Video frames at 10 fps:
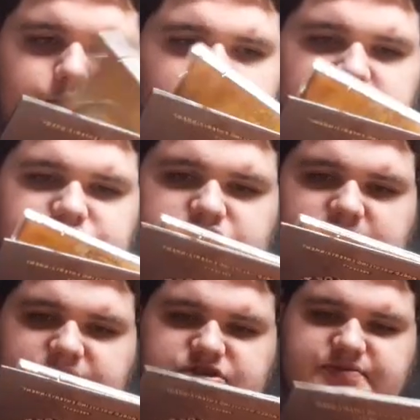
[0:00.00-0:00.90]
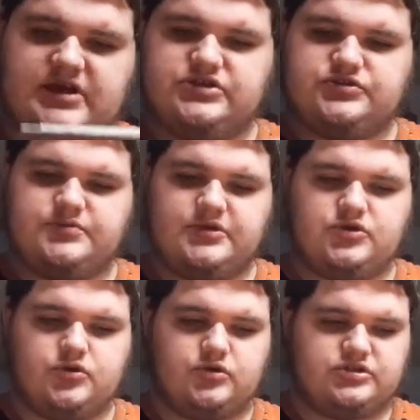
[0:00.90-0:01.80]
but some of these matches would be
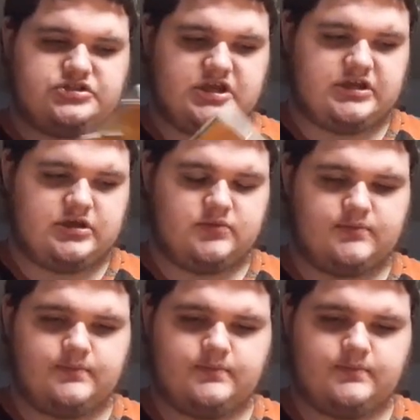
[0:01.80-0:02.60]
cool to check out.